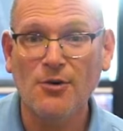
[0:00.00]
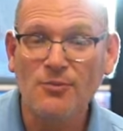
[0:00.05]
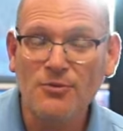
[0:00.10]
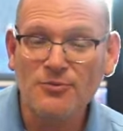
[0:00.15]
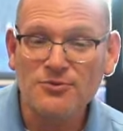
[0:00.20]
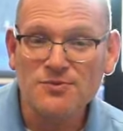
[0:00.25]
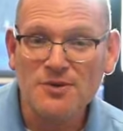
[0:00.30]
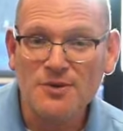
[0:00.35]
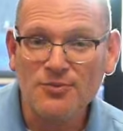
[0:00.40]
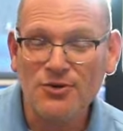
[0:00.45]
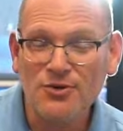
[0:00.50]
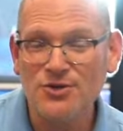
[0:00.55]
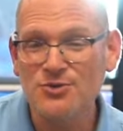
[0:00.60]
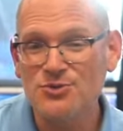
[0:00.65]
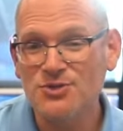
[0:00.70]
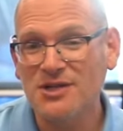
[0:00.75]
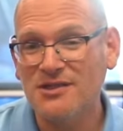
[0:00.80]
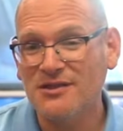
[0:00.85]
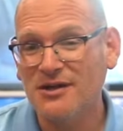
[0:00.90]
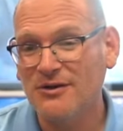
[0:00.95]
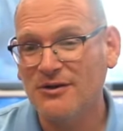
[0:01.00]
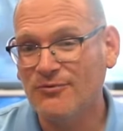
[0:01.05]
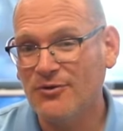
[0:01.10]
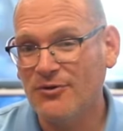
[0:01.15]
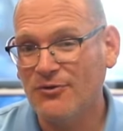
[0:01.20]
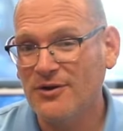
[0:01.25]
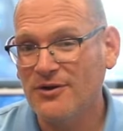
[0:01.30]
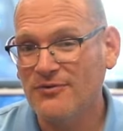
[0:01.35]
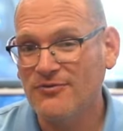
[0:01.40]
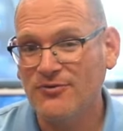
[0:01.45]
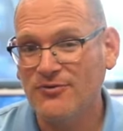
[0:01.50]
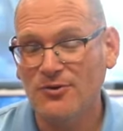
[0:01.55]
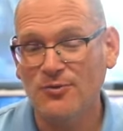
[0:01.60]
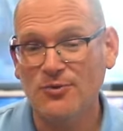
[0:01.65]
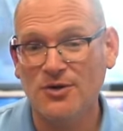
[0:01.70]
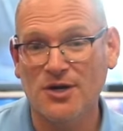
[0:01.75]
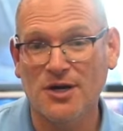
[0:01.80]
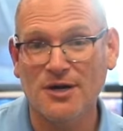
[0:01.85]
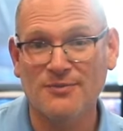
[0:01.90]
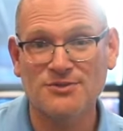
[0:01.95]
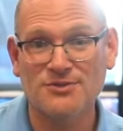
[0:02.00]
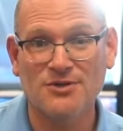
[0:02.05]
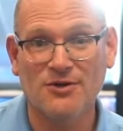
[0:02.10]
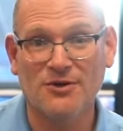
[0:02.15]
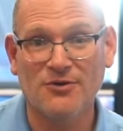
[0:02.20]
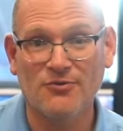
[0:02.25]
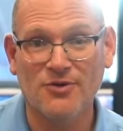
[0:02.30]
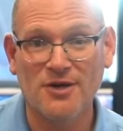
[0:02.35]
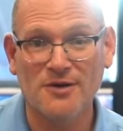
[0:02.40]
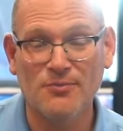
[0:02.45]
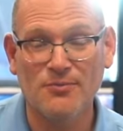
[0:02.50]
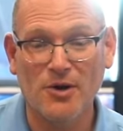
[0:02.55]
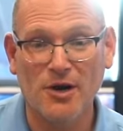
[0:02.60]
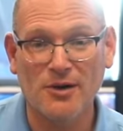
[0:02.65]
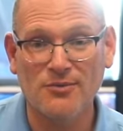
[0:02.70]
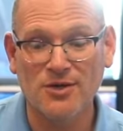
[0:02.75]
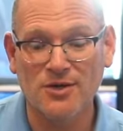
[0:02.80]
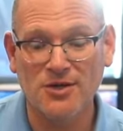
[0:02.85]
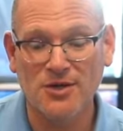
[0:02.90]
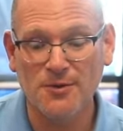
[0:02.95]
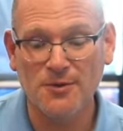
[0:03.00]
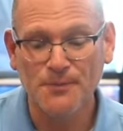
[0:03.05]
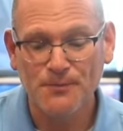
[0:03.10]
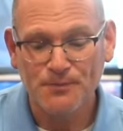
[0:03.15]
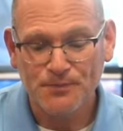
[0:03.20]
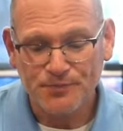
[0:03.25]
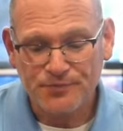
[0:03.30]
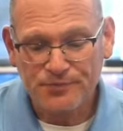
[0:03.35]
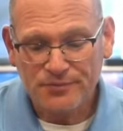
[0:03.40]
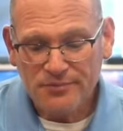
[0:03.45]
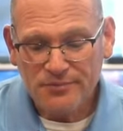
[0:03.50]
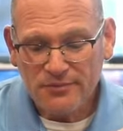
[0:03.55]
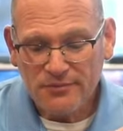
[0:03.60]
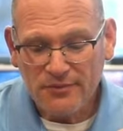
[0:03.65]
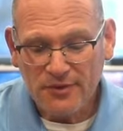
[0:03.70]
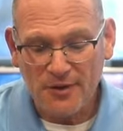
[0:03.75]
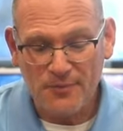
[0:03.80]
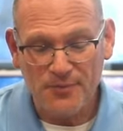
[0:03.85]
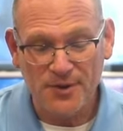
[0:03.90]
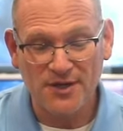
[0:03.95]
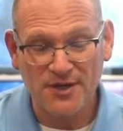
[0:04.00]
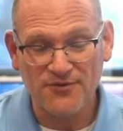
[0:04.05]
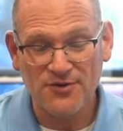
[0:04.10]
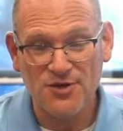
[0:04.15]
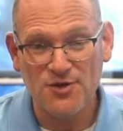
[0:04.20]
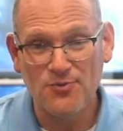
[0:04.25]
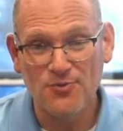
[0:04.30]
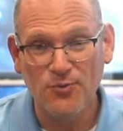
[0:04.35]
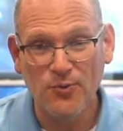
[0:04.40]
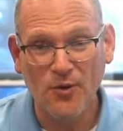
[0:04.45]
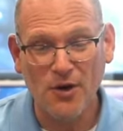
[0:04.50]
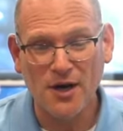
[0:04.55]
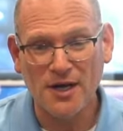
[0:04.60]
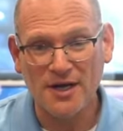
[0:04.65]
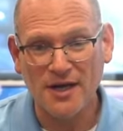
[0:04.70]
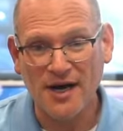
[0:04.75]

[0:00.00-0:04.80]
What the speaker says: most people usually think of Korean food when it comes to Korean barbecue, but if you want